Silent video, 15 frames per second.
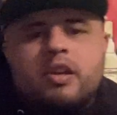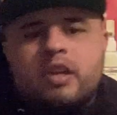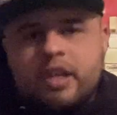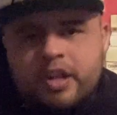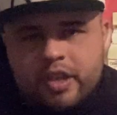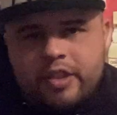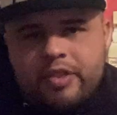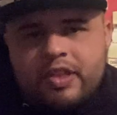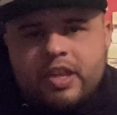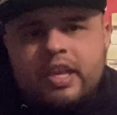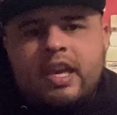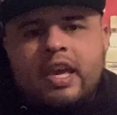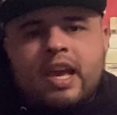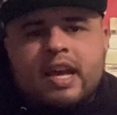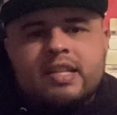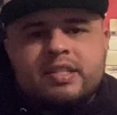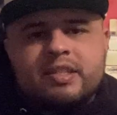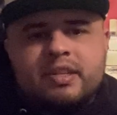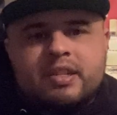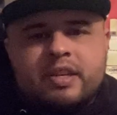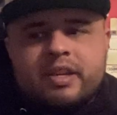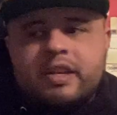Another thing he
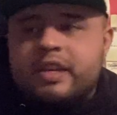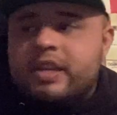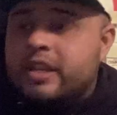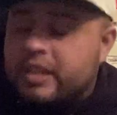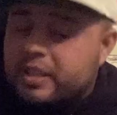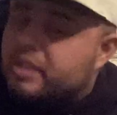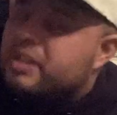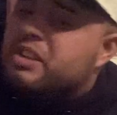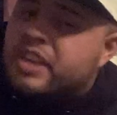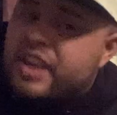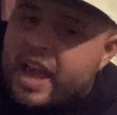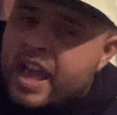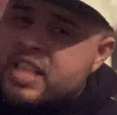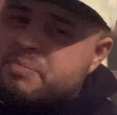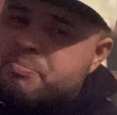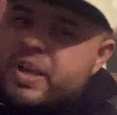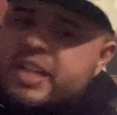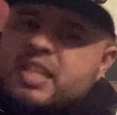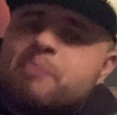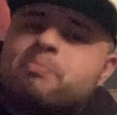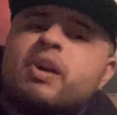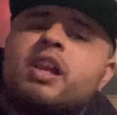has picked
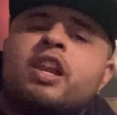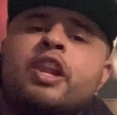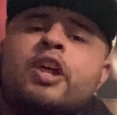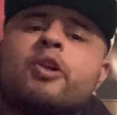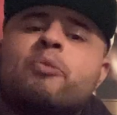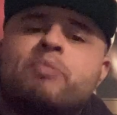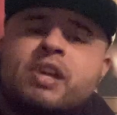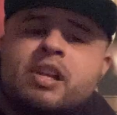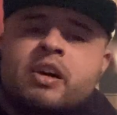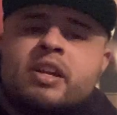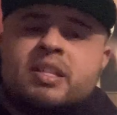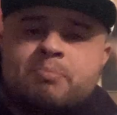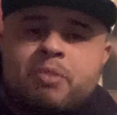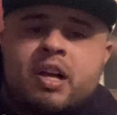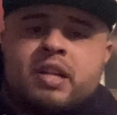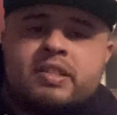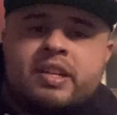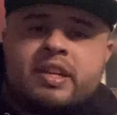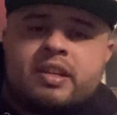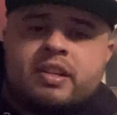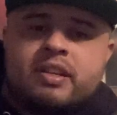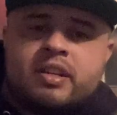up a little bit on his boxing.
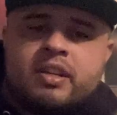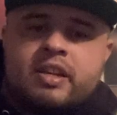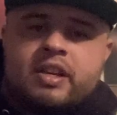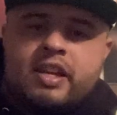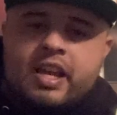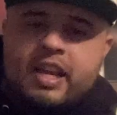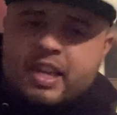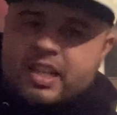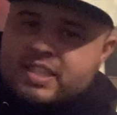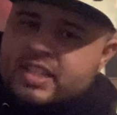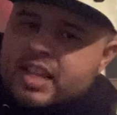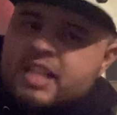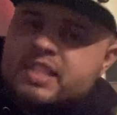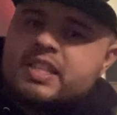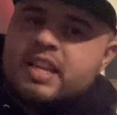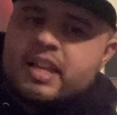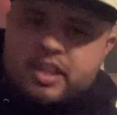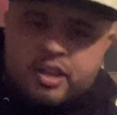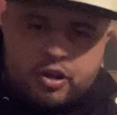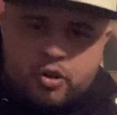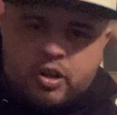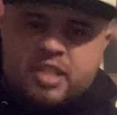And let's not say,
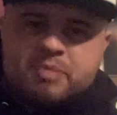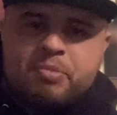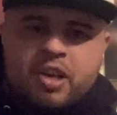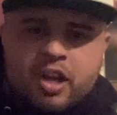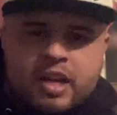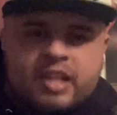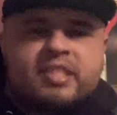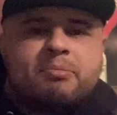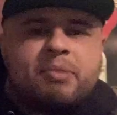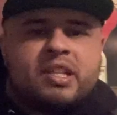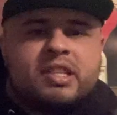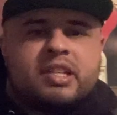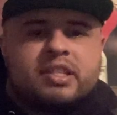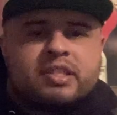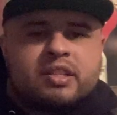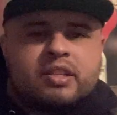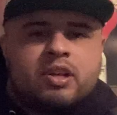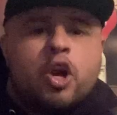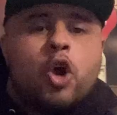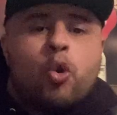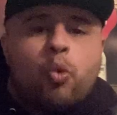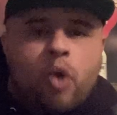let's be honest about this.
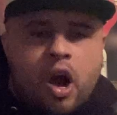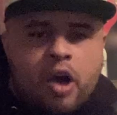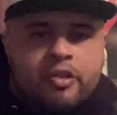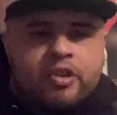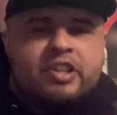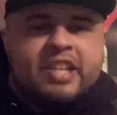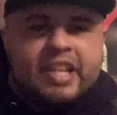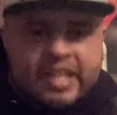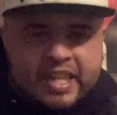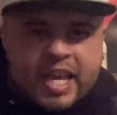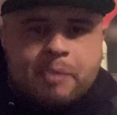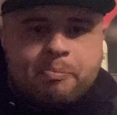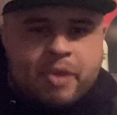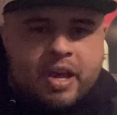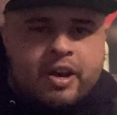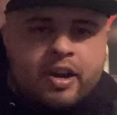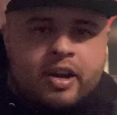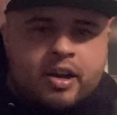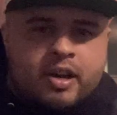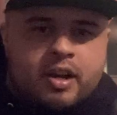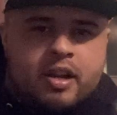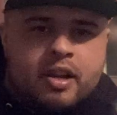Wilder did get better
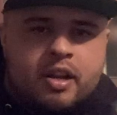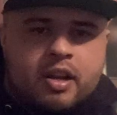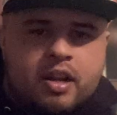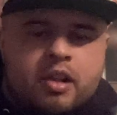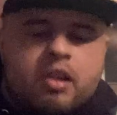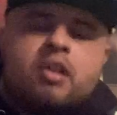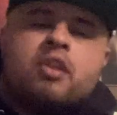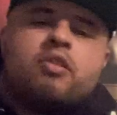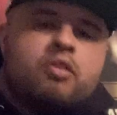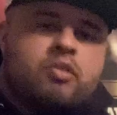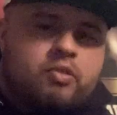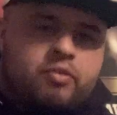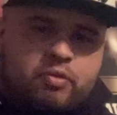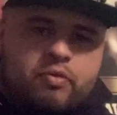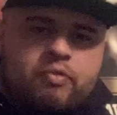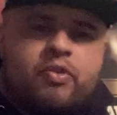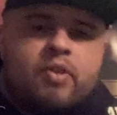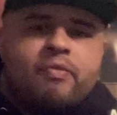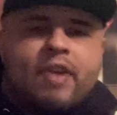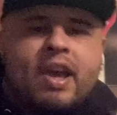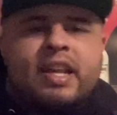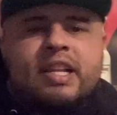from
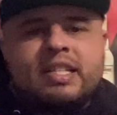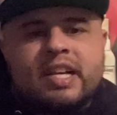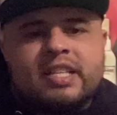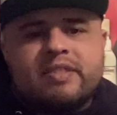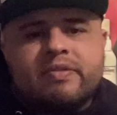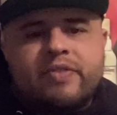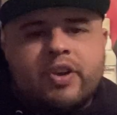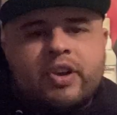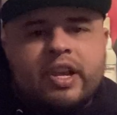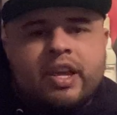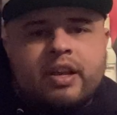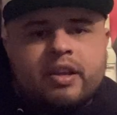fighting Tyson Fury.